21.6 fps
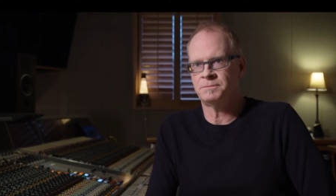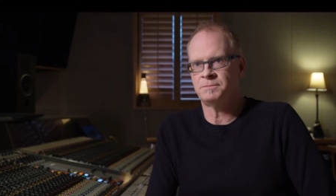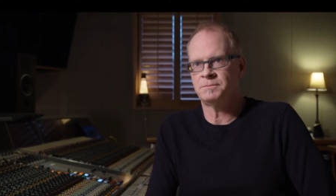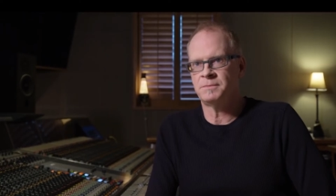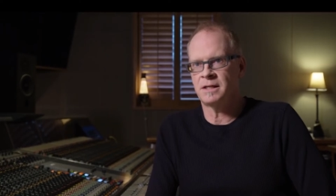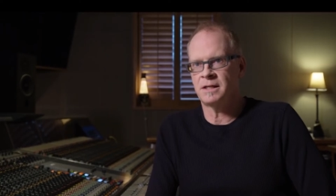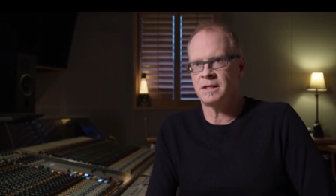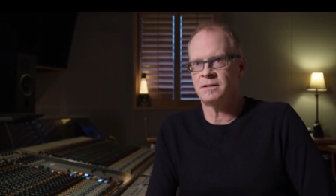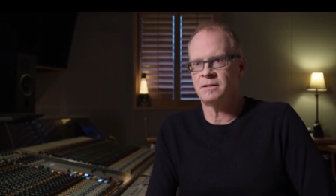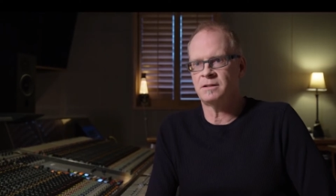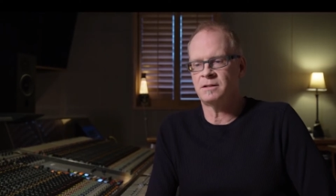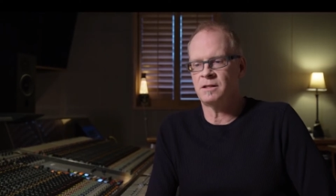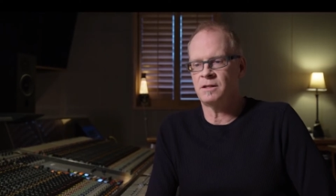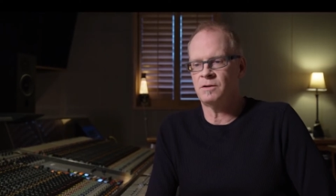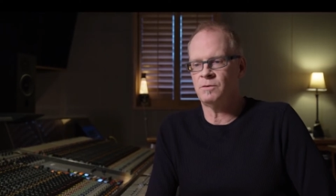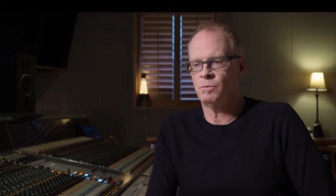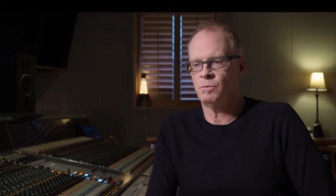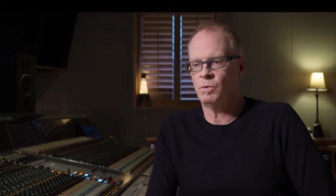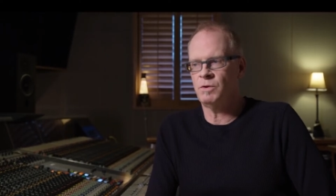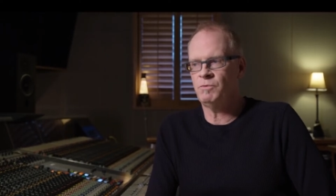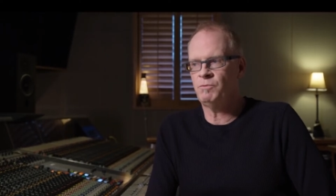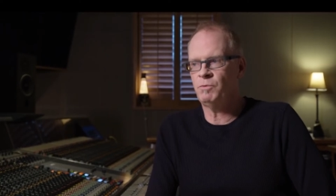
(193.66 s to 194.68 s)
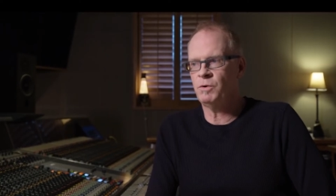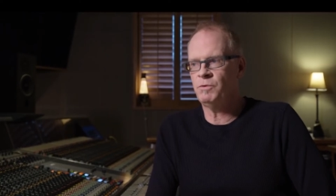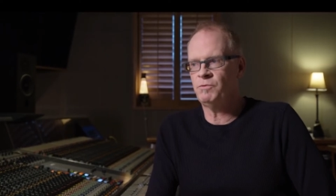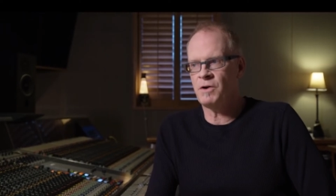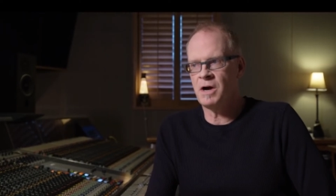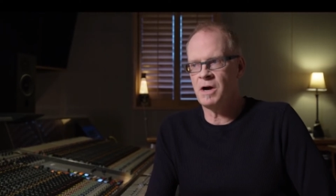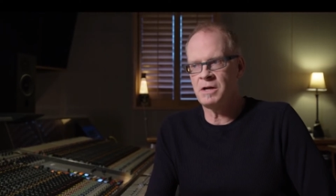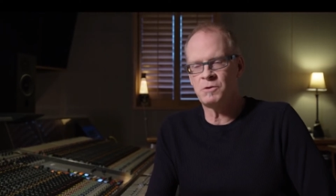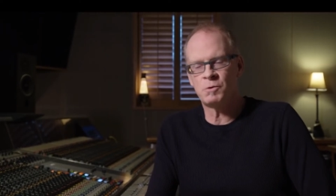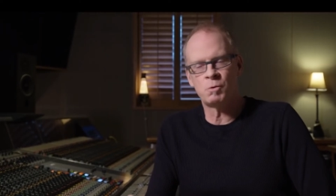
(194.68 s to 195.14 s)
And if we
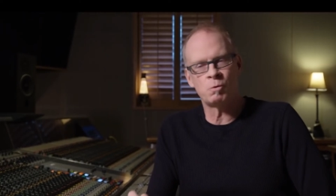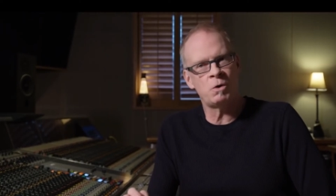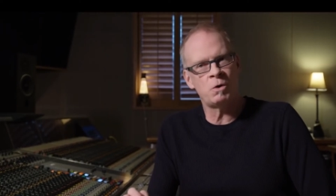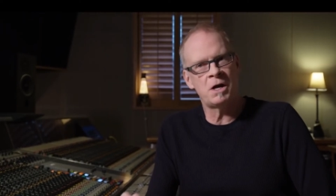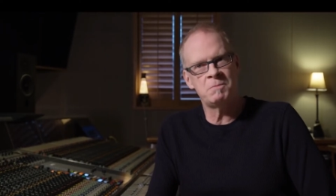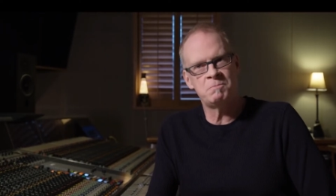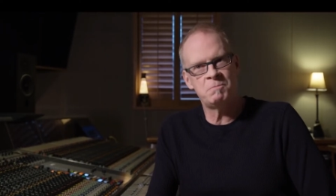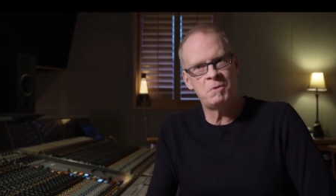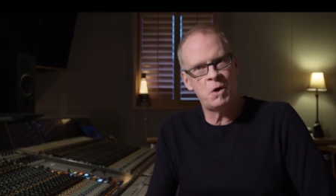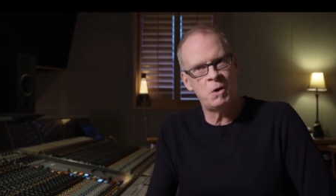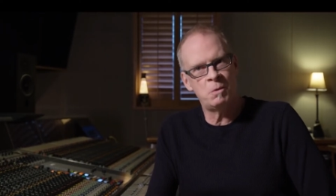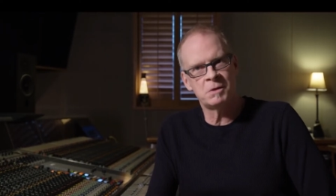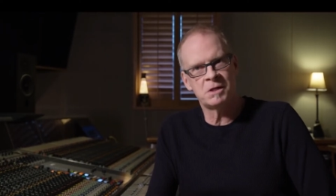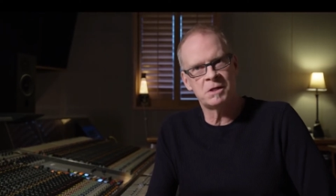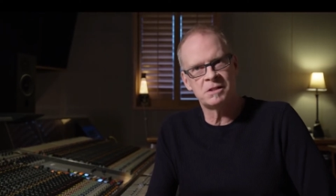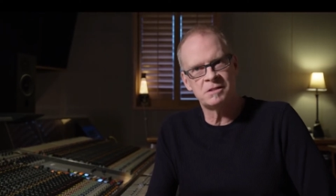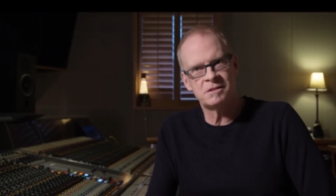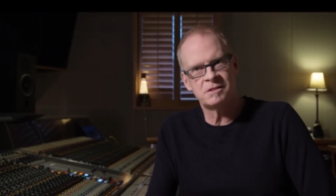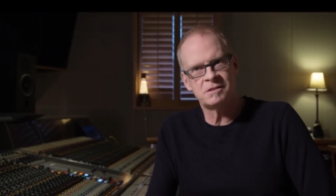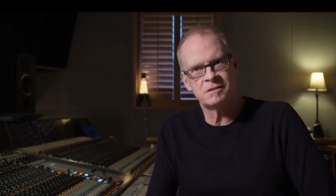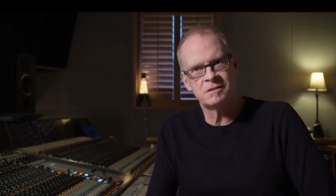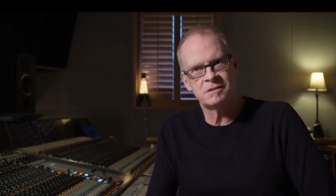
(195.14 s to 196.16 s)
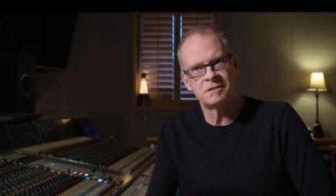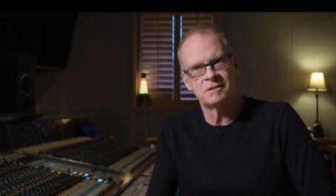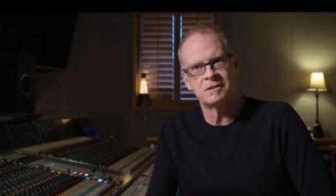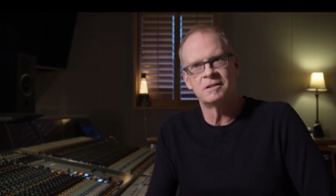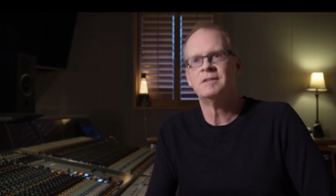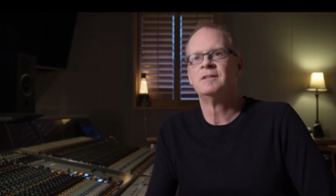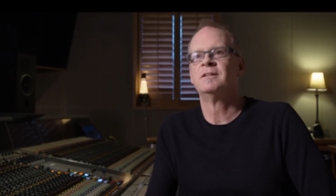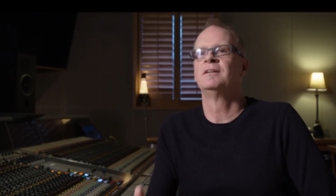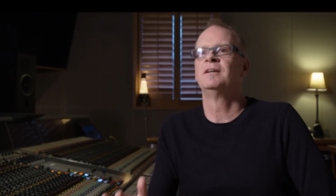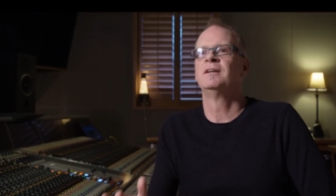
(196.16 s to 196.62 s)
find the right moments,
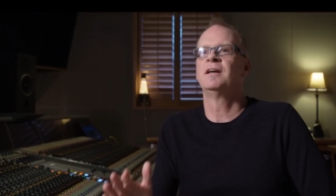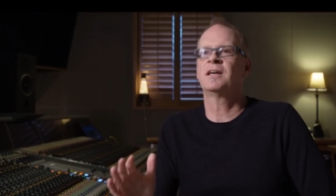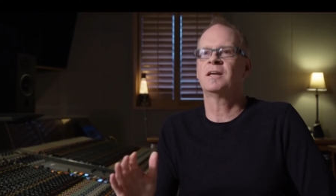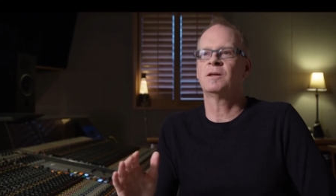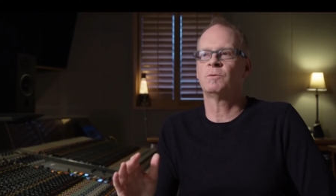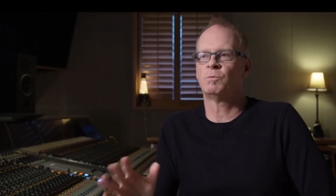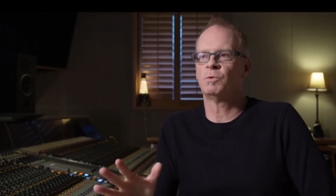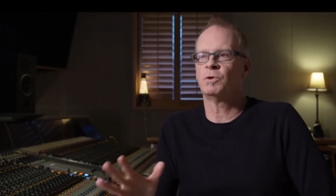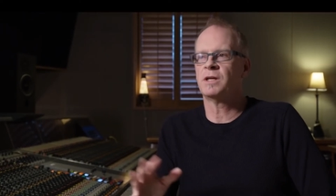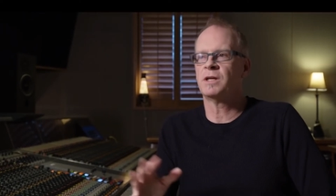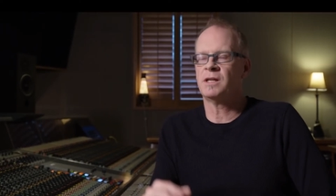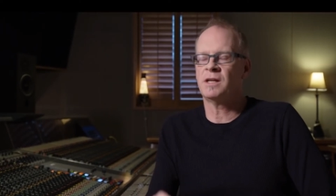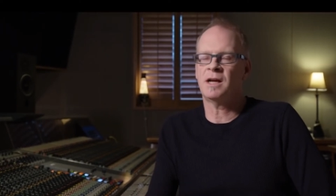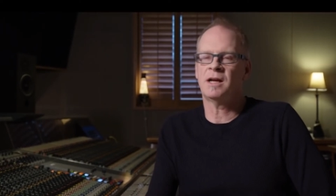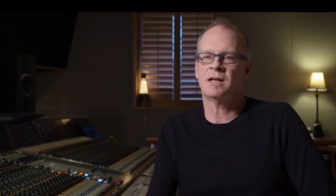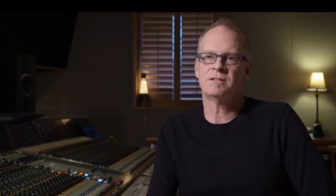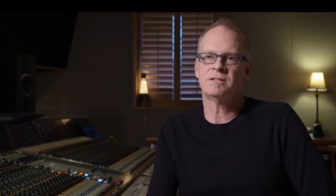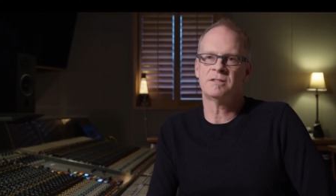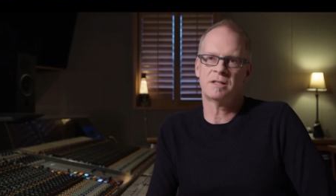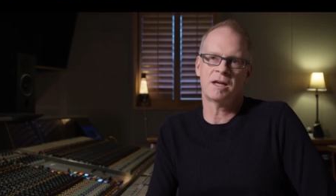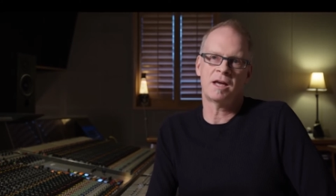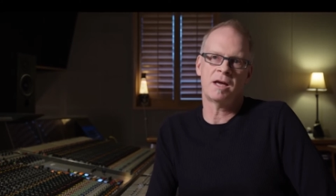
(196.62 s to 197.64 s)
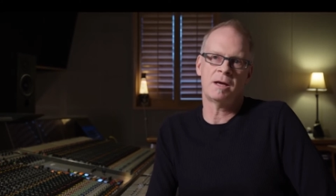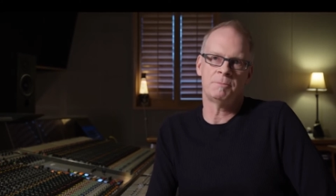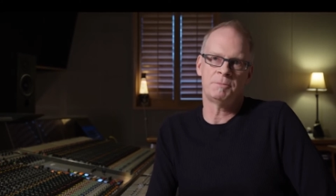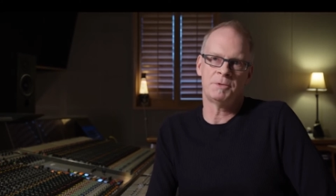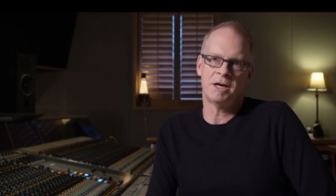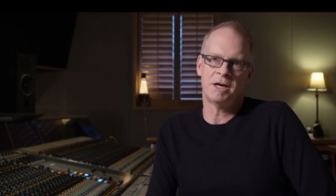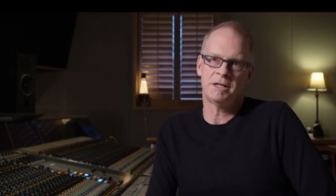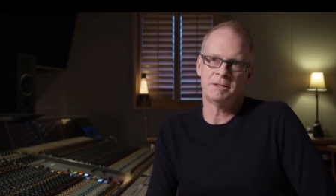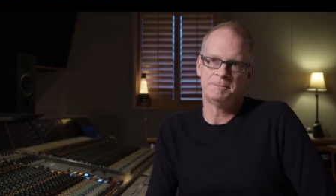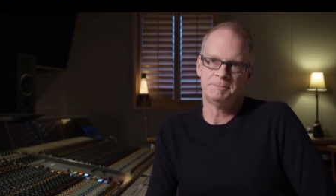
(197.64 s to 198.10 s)
it can really enhance the gameplay.